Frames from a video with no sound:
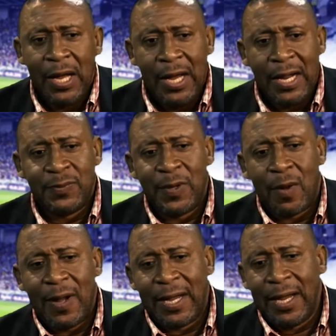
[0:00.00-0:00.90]
It has
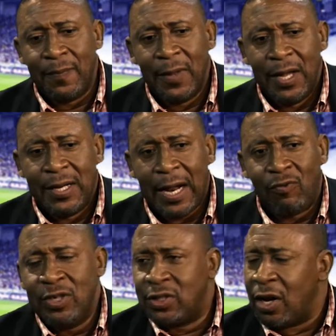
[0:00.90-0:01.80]
become a game that
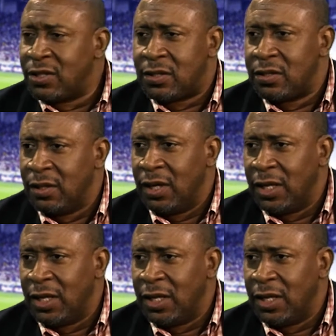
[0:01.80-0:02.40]
results